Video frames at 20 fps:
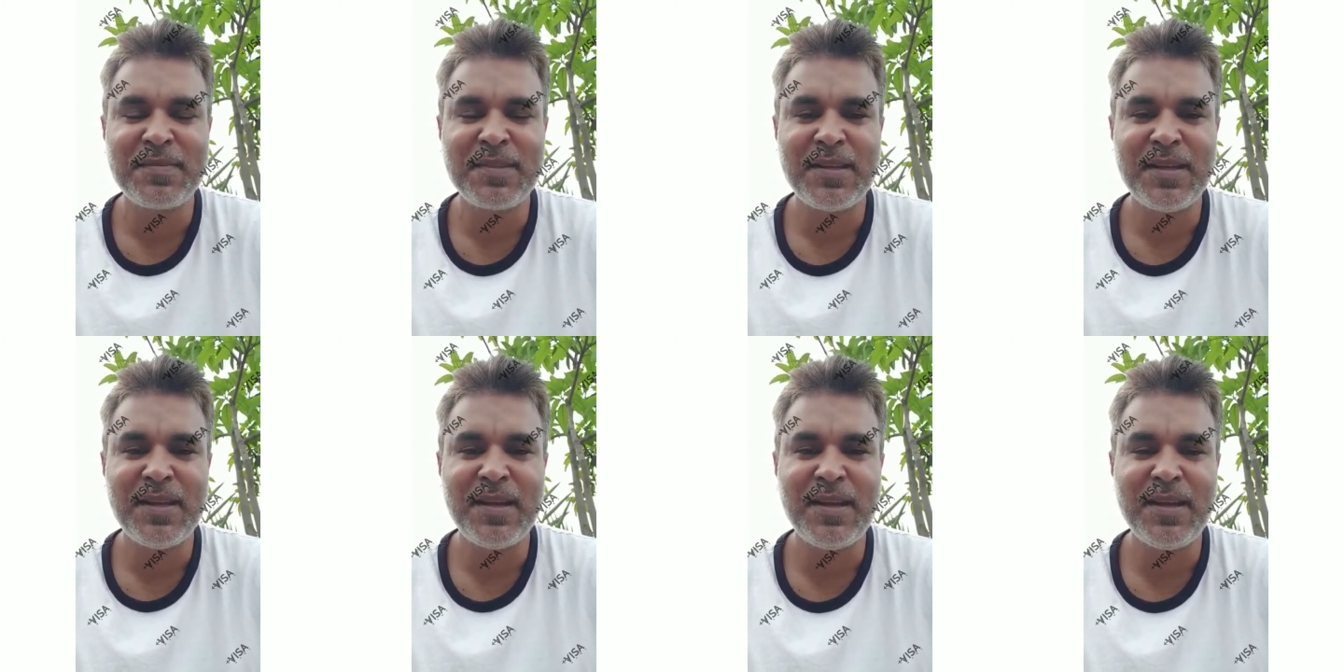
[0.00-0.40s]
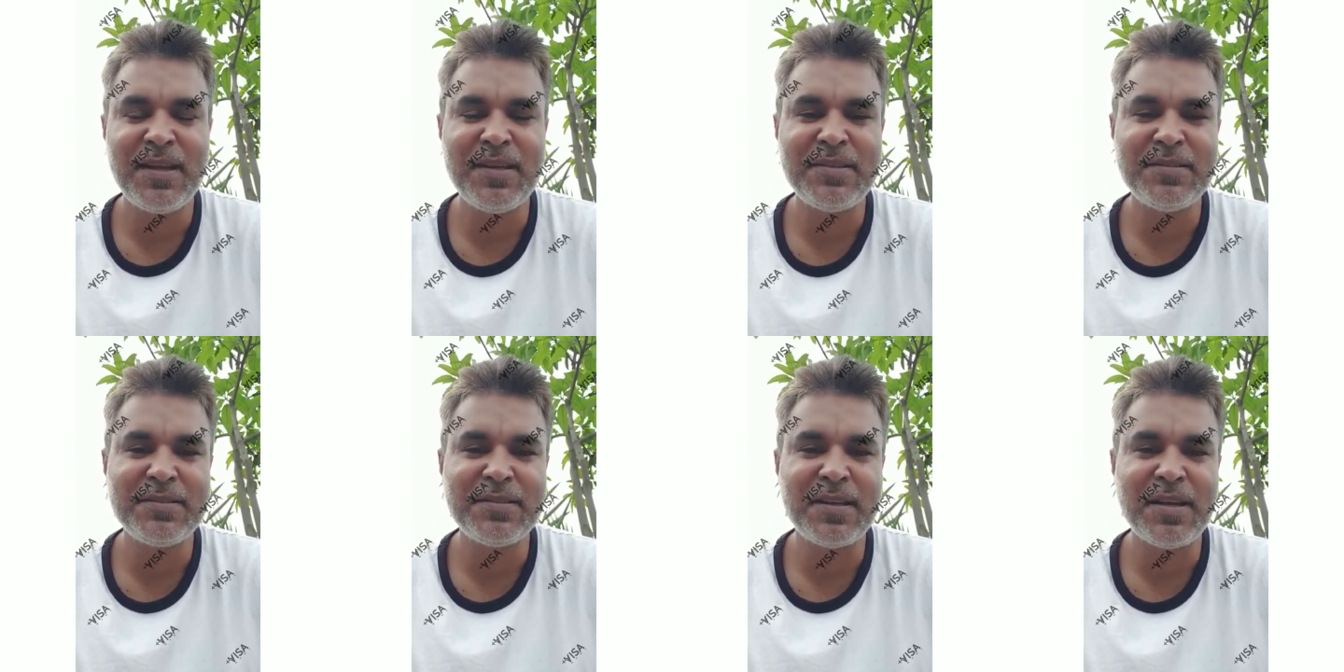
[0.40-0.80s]

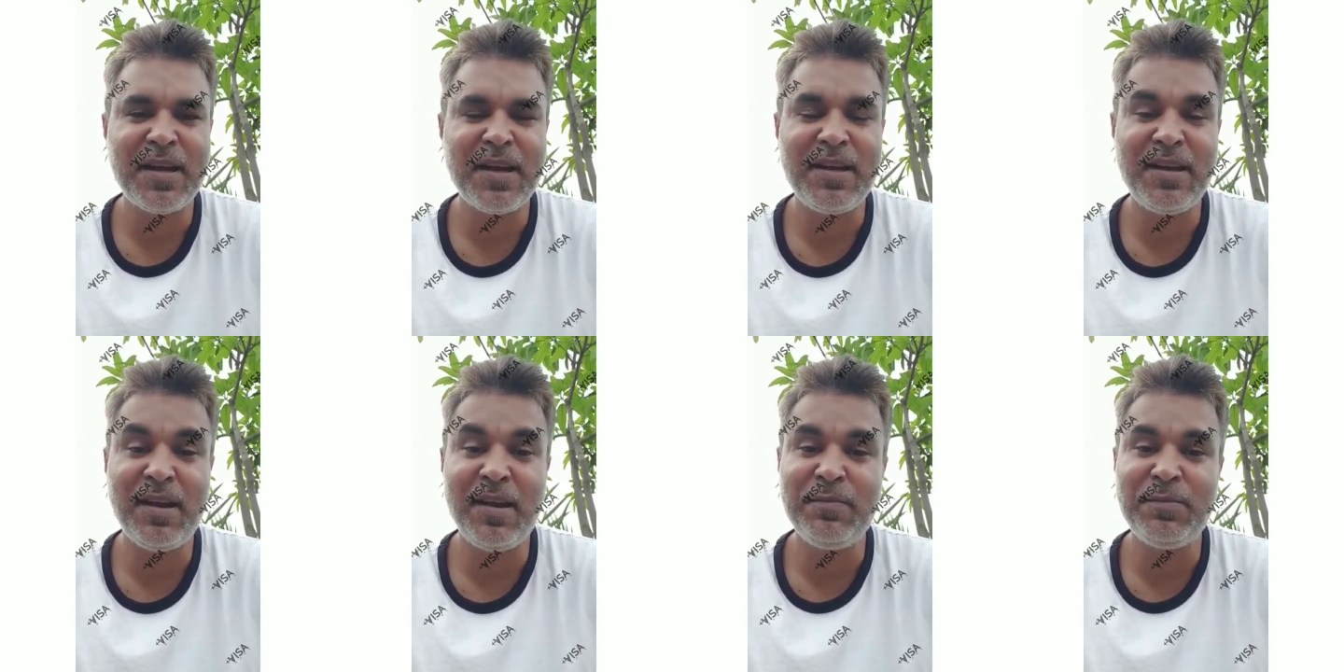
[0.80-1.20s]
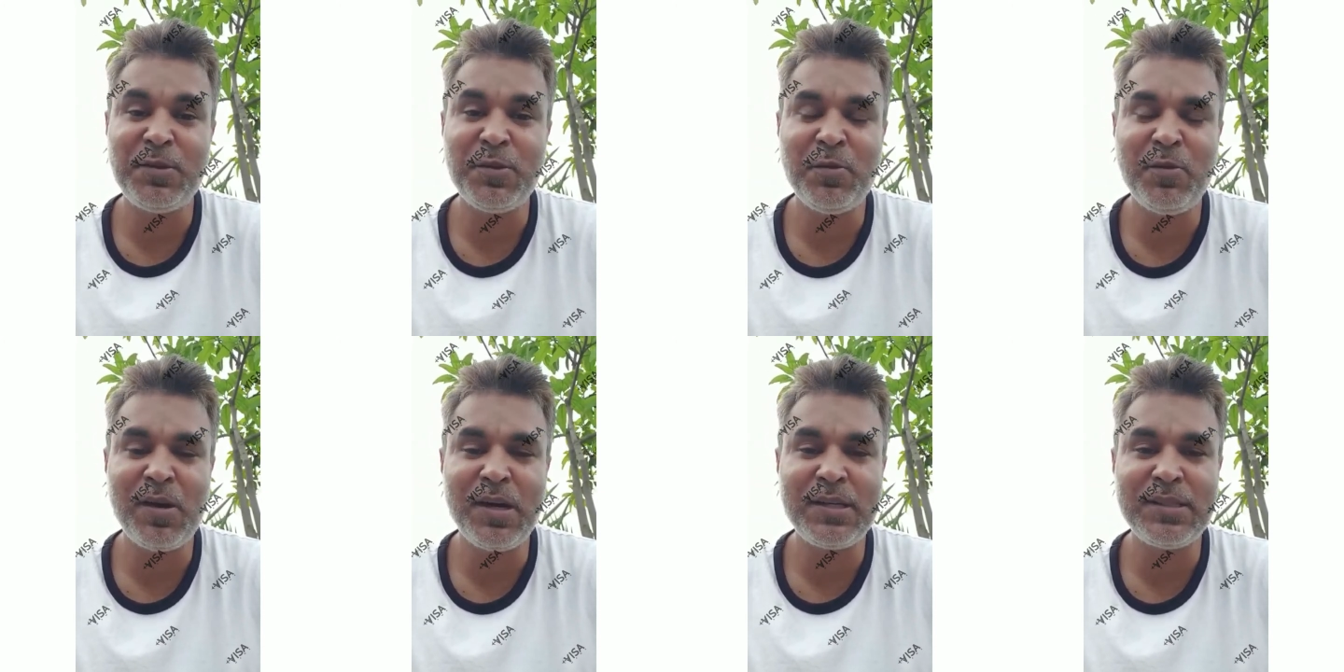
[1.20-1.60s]
And I love to
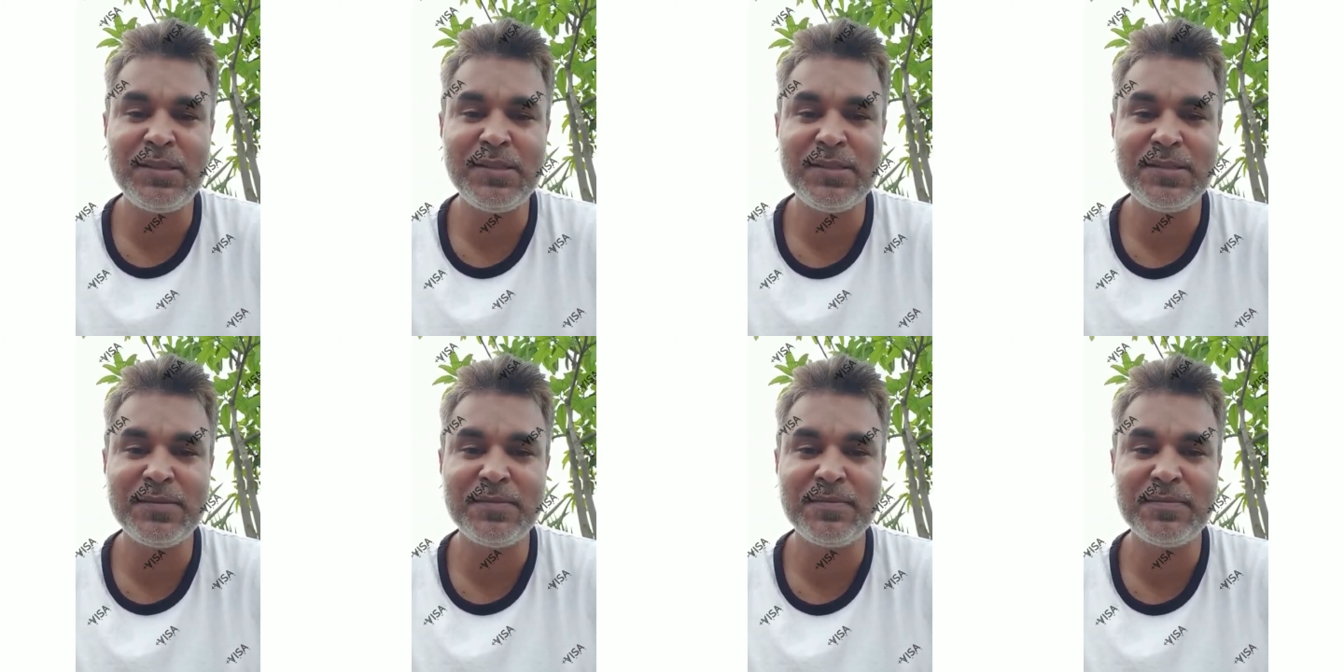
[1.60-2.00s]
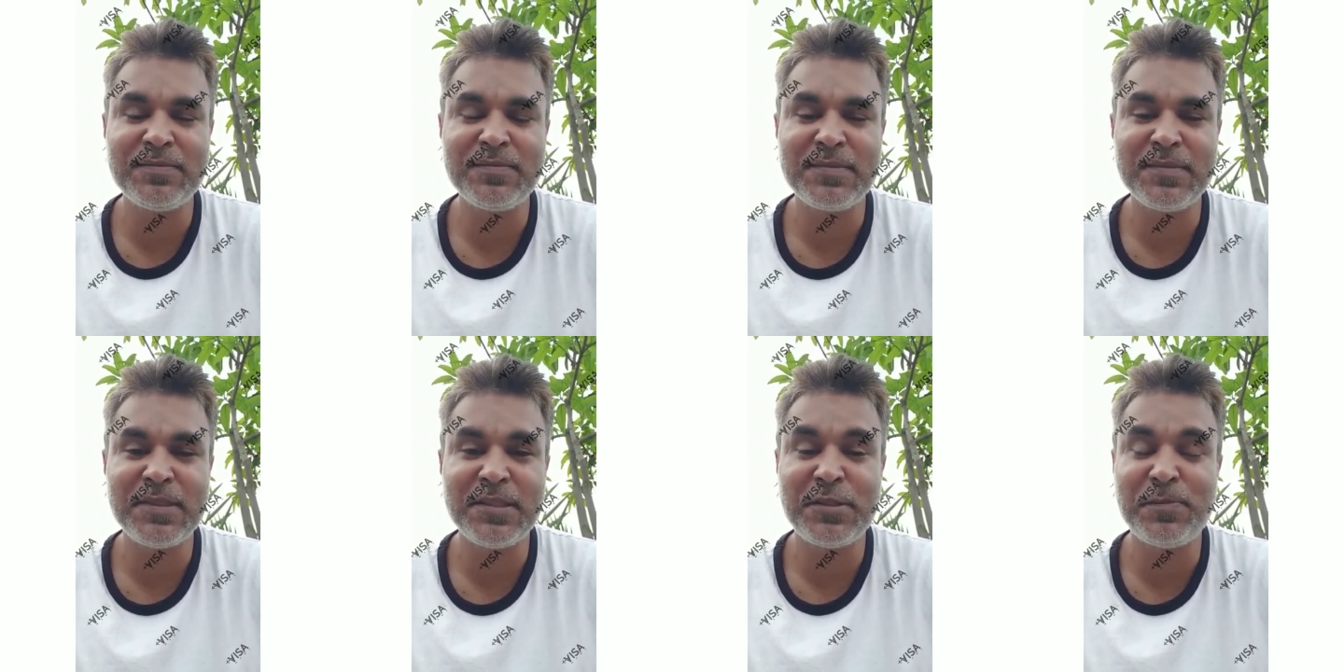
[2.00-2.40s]
work.
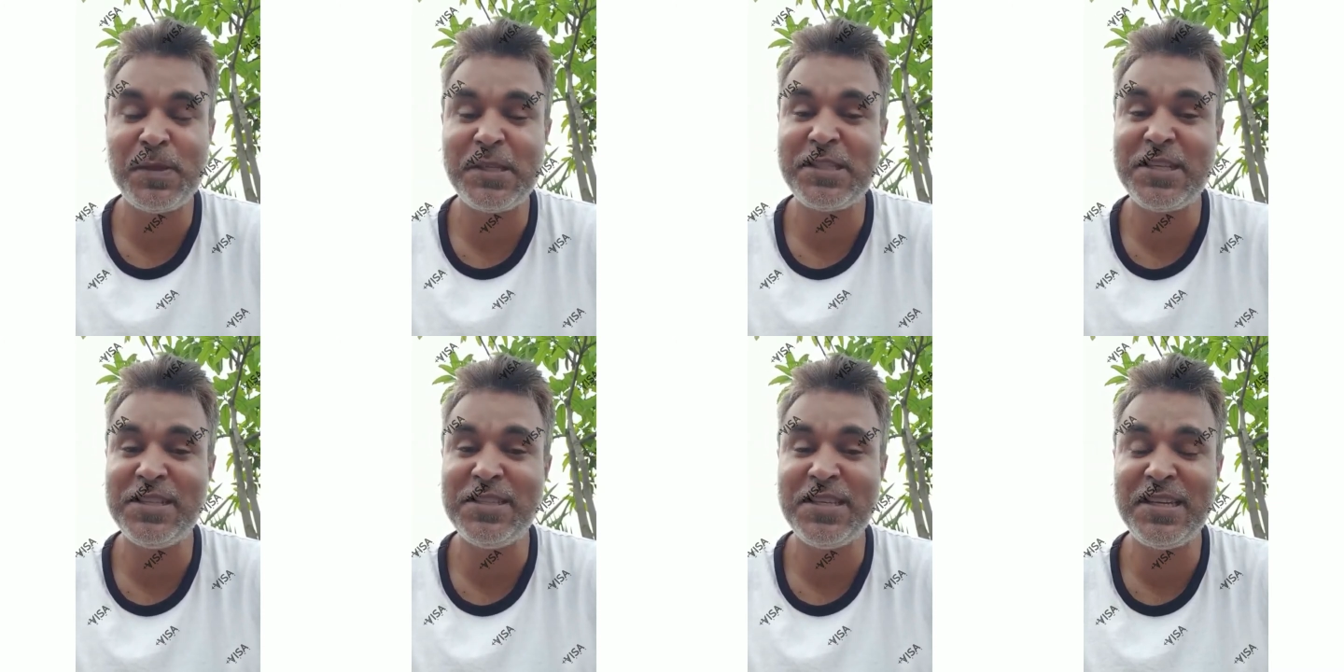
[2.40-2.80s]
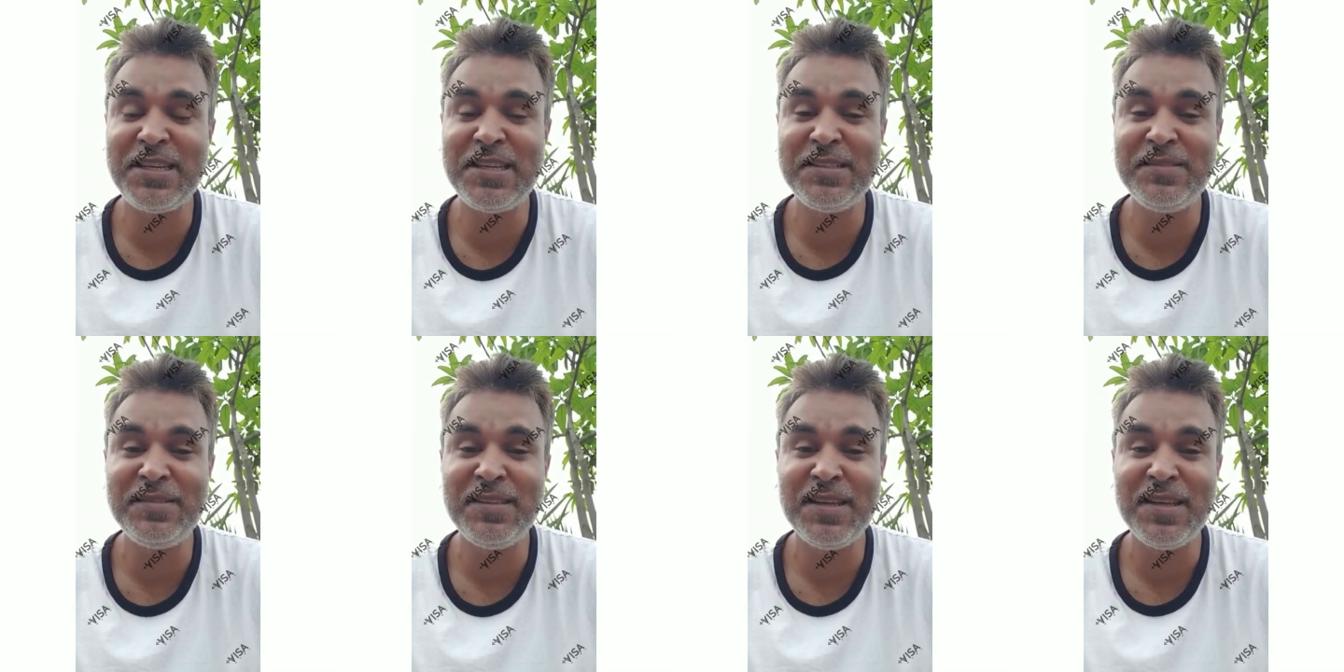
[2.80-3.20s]
Special
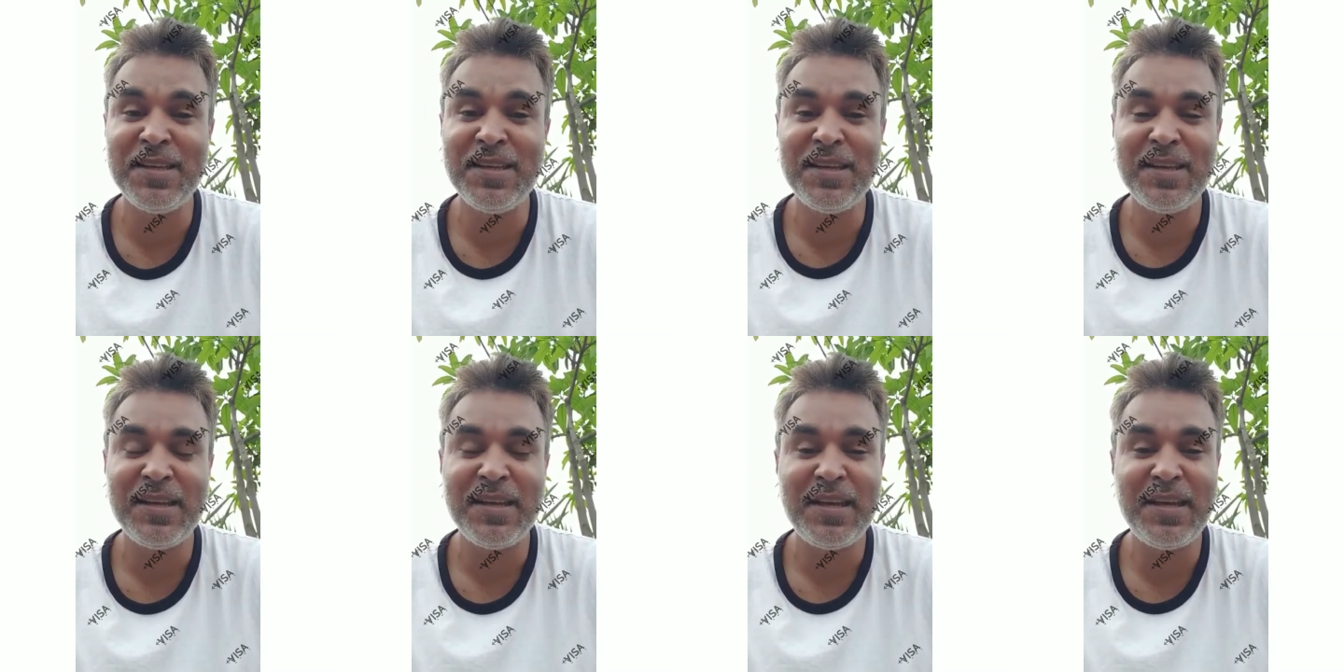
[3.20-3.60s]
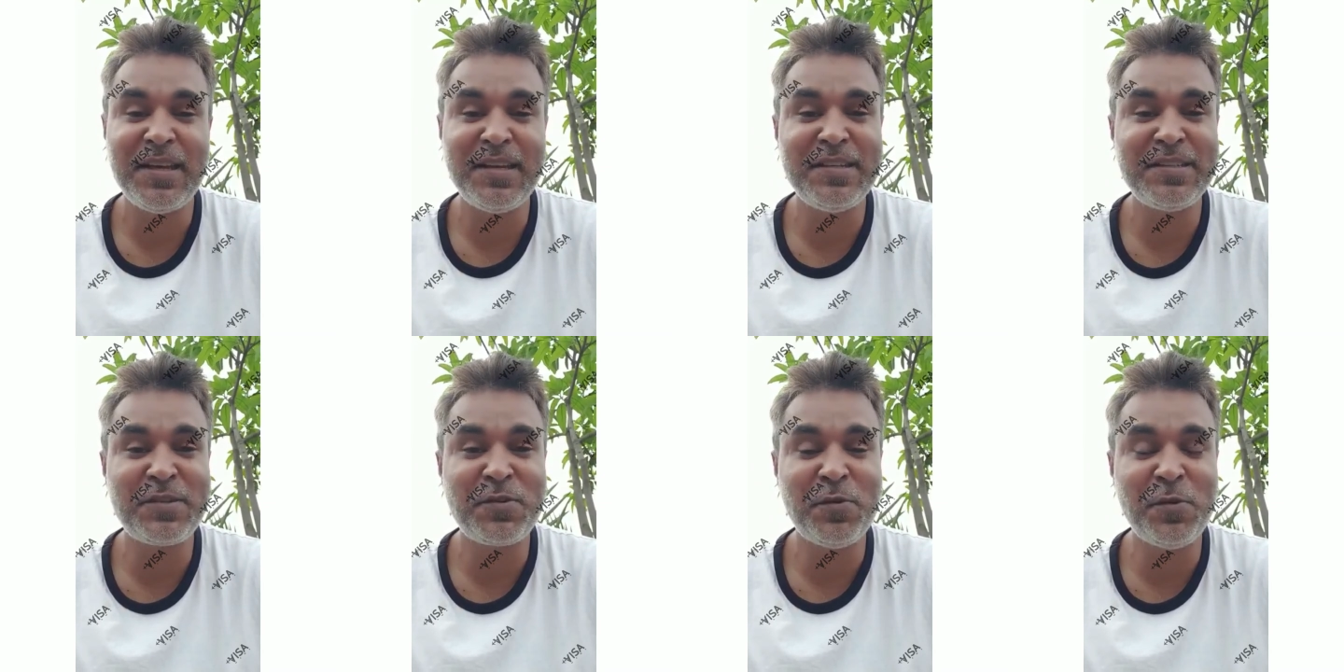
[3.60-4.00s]
thing
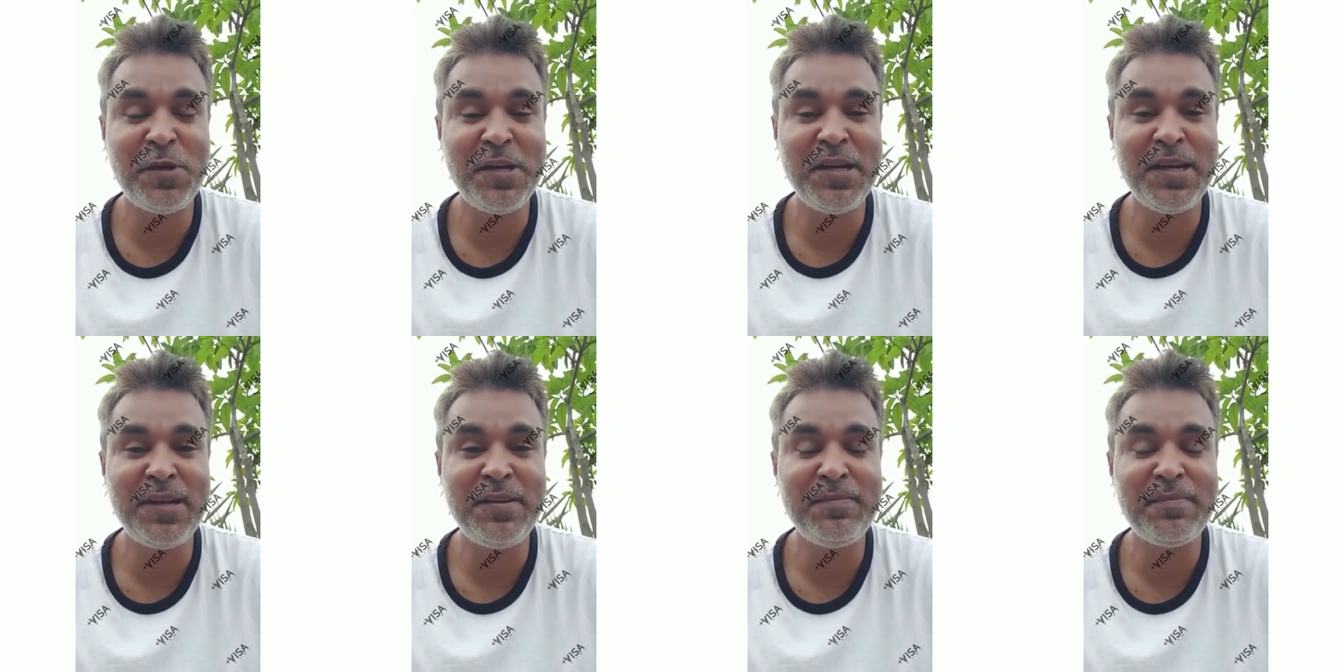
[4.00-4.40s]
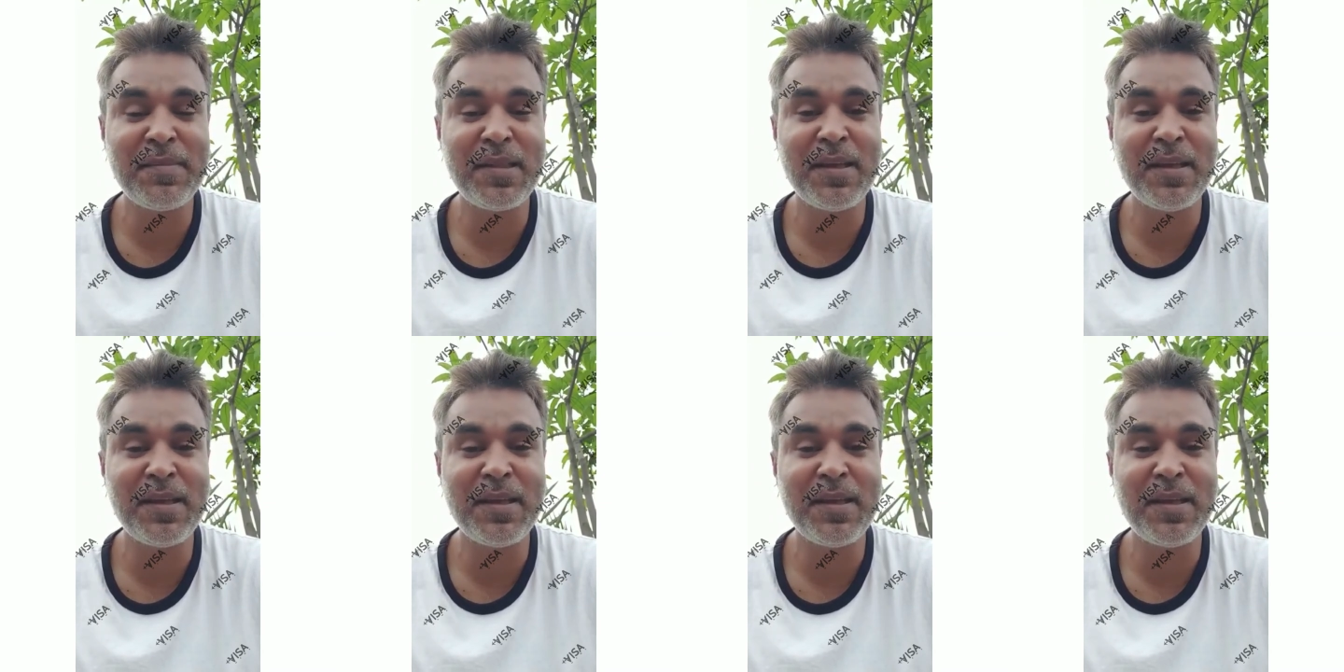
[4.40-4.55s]
in Korea,